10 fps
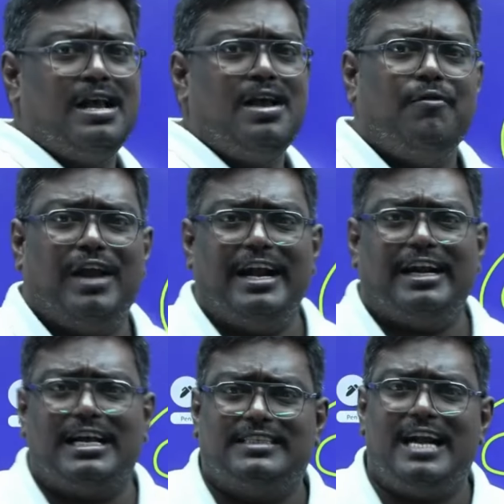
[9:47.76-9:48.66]
When I
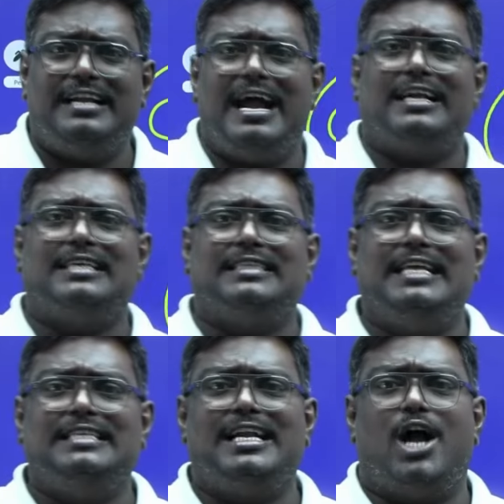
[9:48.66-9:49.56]
consider data science
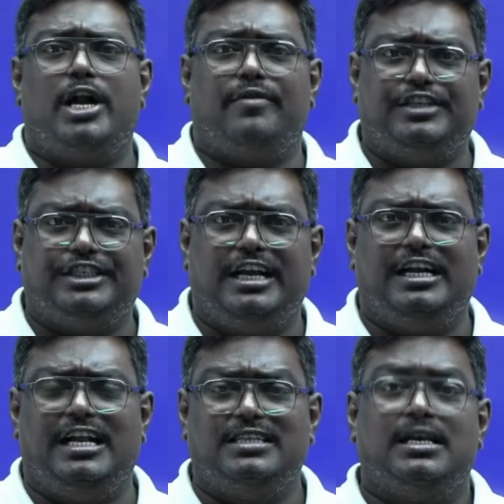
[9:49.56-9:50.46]
and artificial
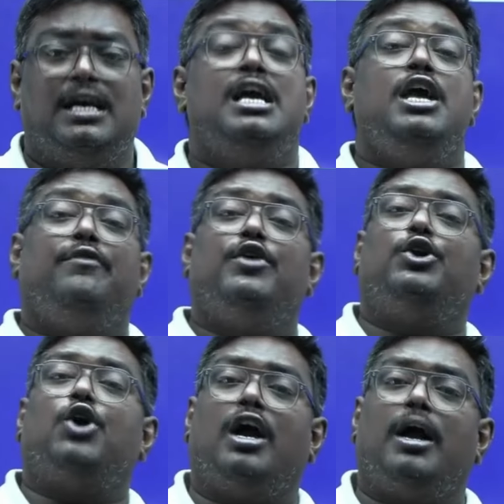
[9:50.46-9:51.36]
intelligence, if you
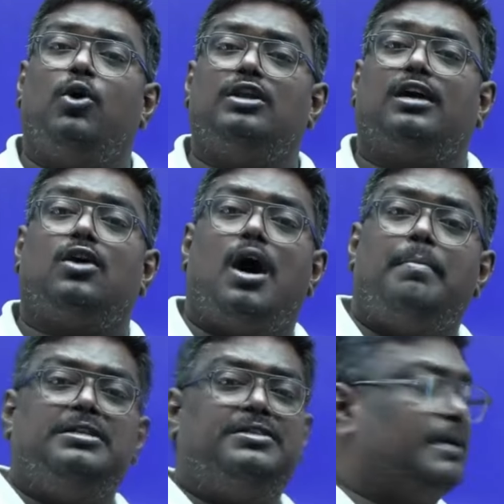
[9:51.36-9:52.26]
talk about the common
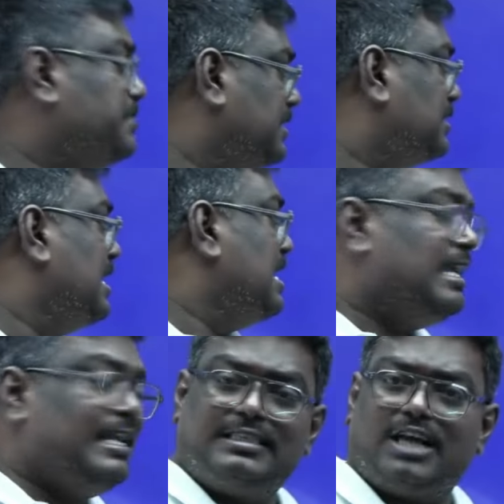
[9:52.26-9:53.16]
subjects in
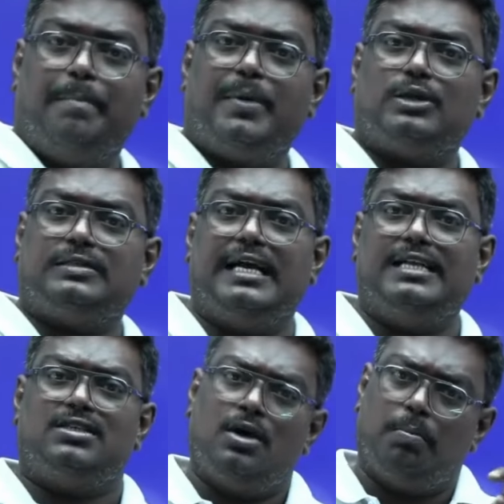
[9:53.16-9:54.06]
computer science,
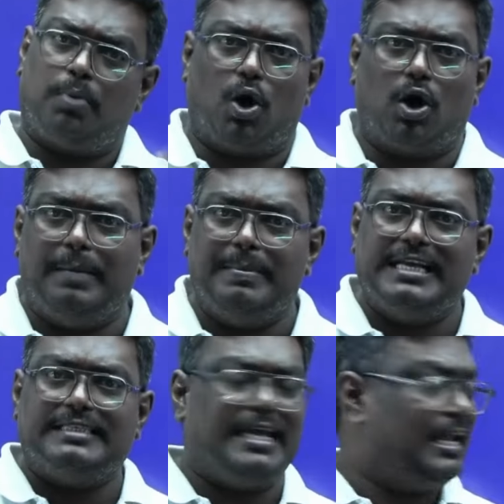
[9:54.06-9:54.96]
programming is
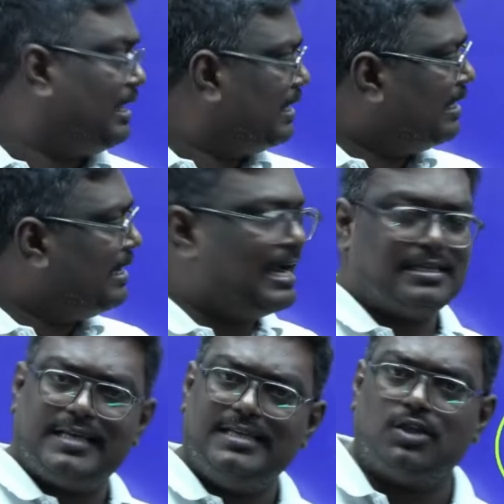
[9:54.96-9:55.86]
there. In data
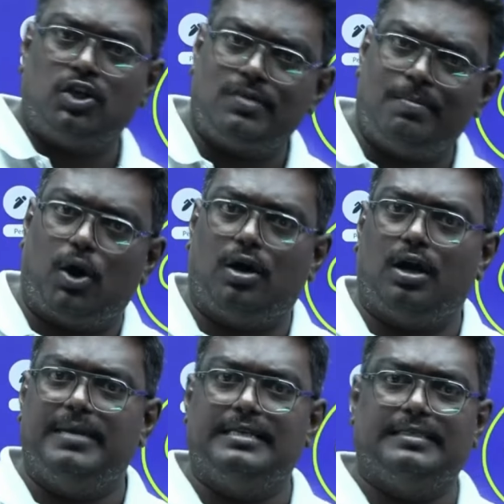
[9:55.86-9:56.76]
science also,
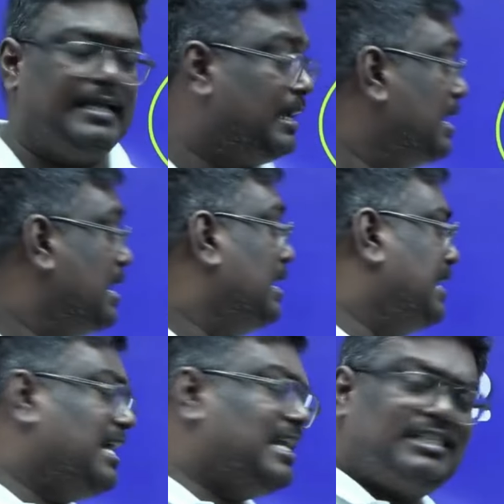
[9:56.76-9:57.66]
programming is there.
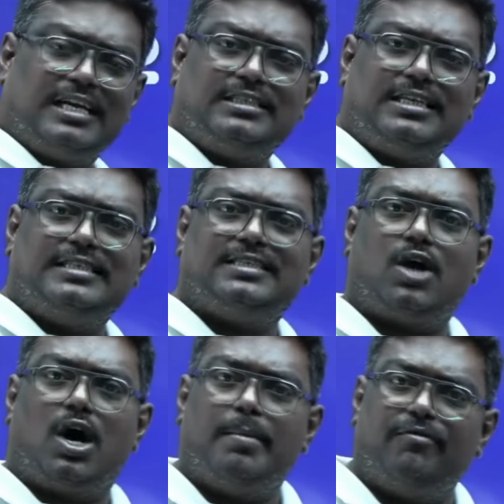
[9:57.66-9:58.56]
data structures is
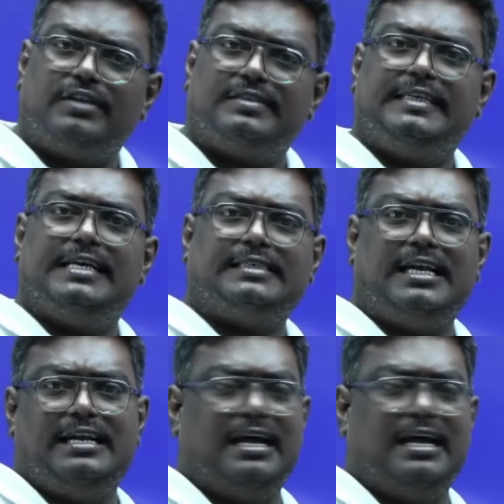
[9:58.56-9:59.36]
common for CS and